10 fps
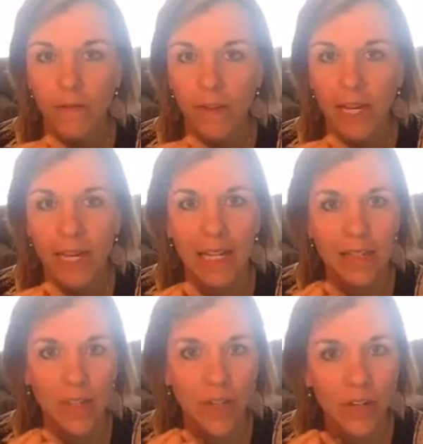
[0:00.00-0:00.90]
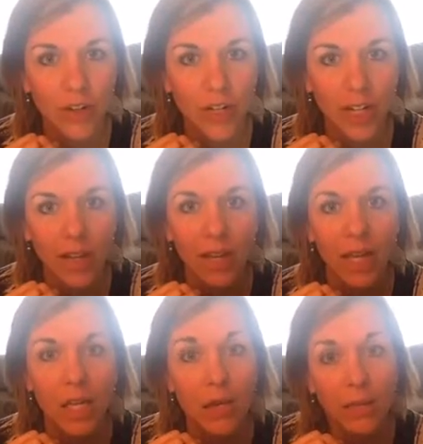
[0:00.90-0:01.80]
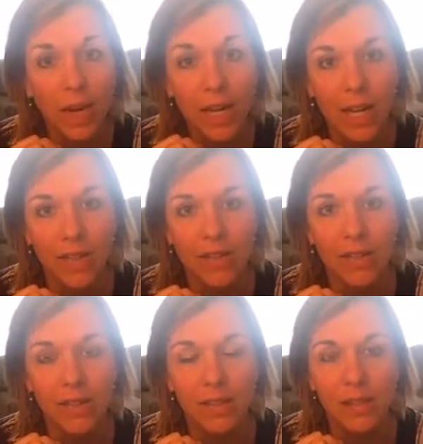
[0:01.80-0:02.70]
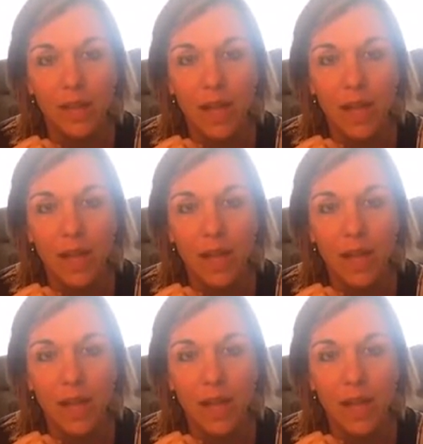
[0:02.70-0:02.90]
like insecurity in your finances.